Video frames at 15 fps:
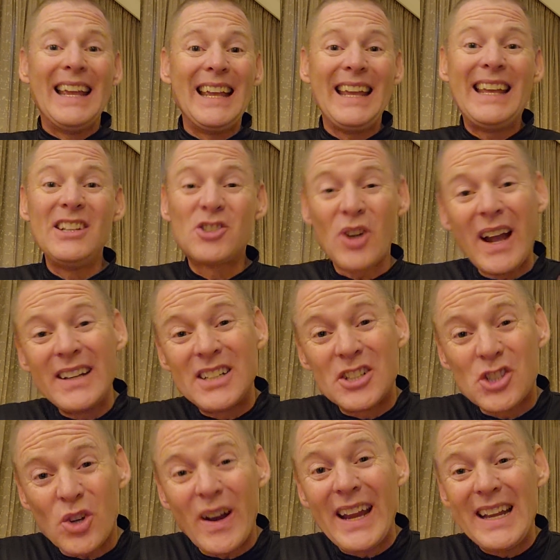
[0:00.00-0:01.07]
He tried to
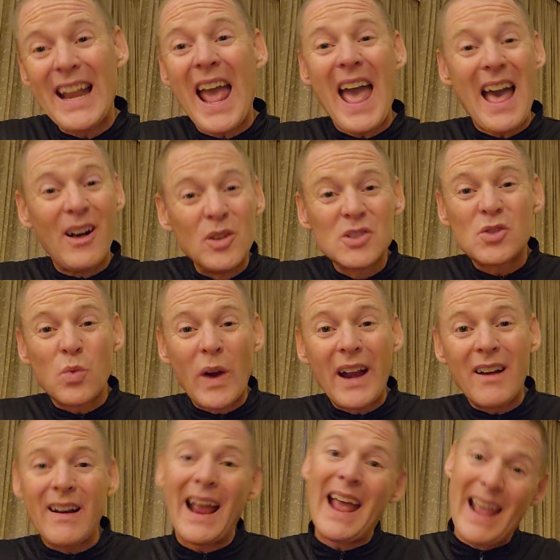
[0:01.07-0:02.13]
train
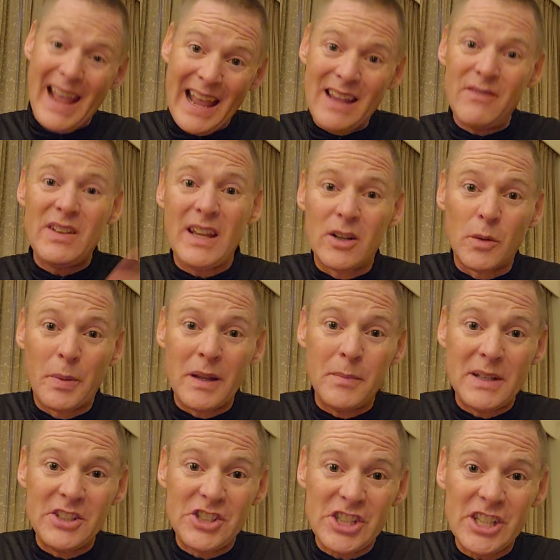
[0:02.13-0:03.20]
elsewhere, aviator
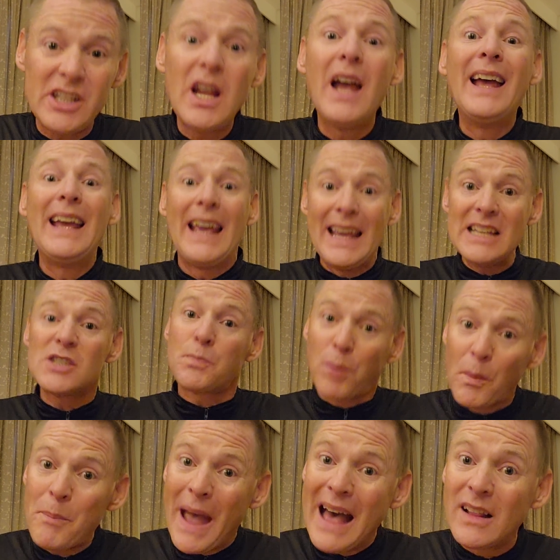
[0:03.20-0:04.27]
PPG. His
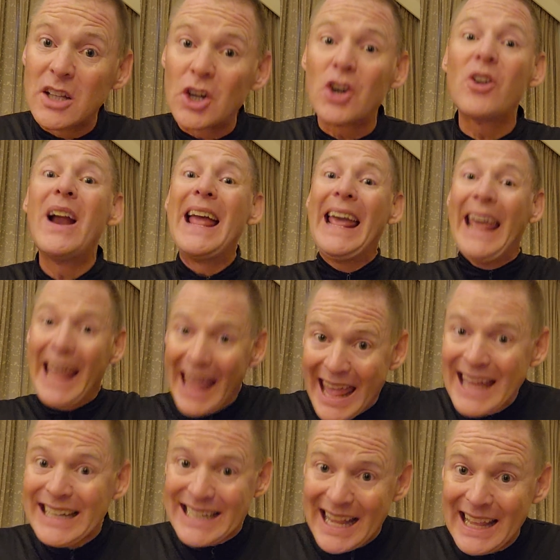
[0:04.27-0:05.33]
propeller
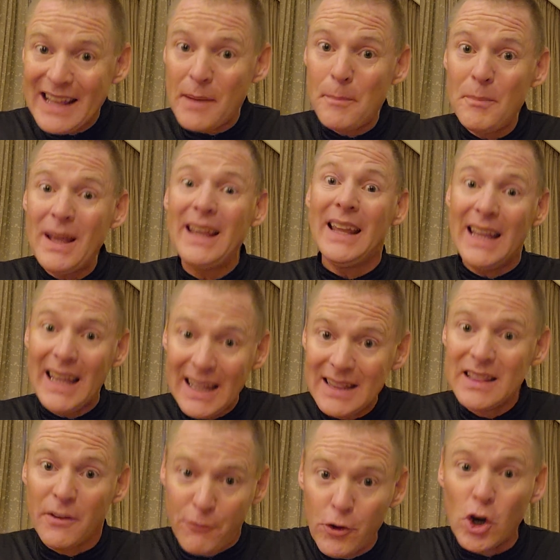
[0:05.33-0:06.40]
hit him
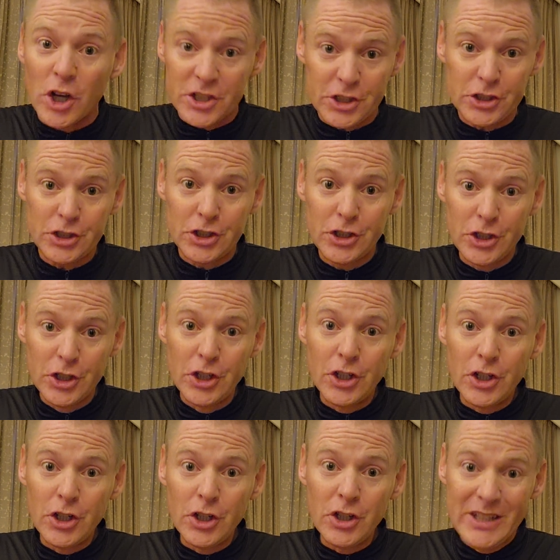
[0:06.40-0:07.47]
in the foot.
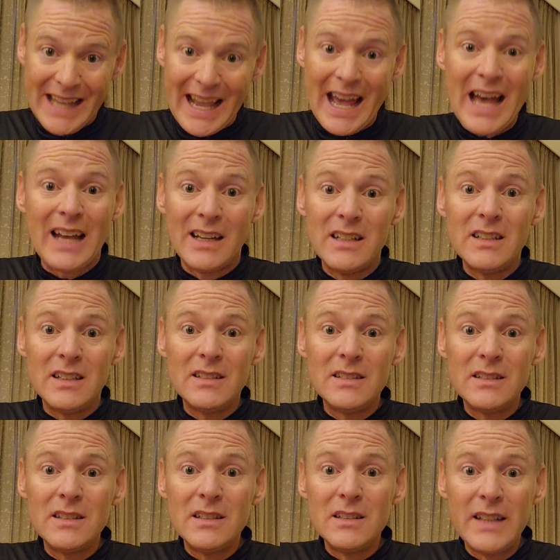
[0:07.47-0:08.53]
Yeah,
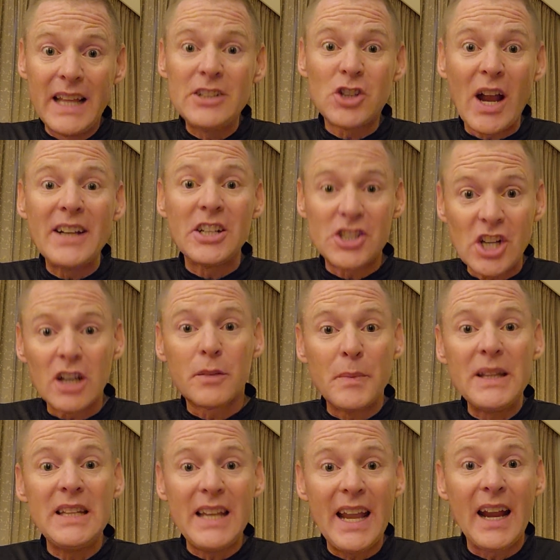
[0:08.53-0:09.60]
they tried to chuck him
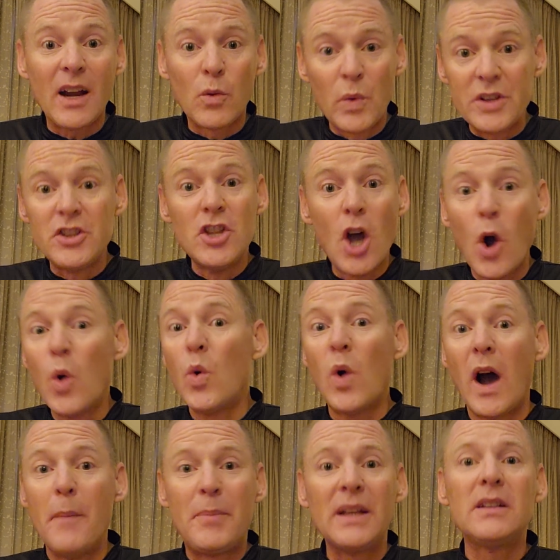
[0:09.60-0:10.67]
in the air with no
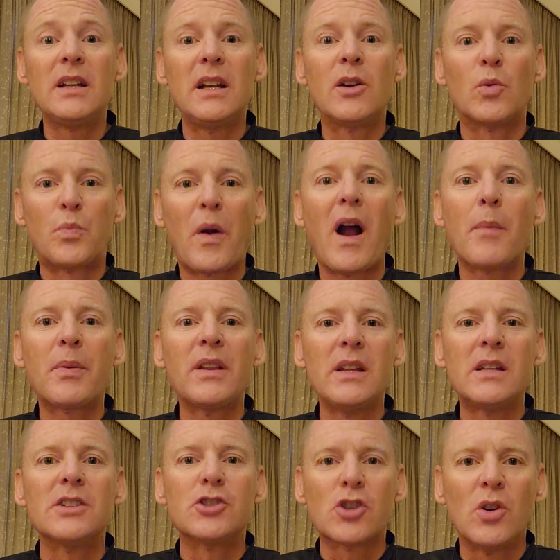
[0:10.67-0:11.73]
ability to properly
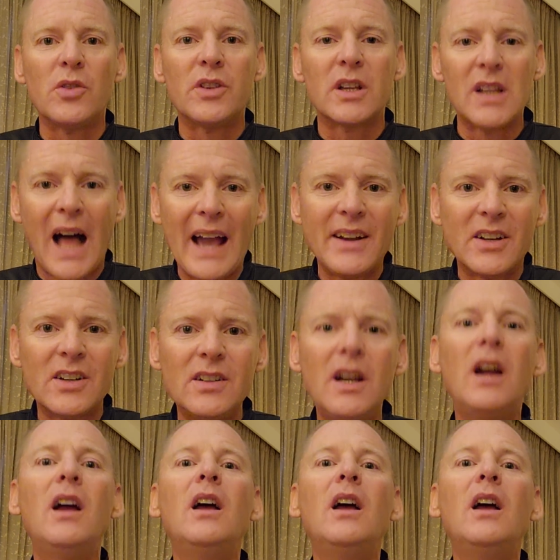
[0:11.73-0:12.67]
control the glider,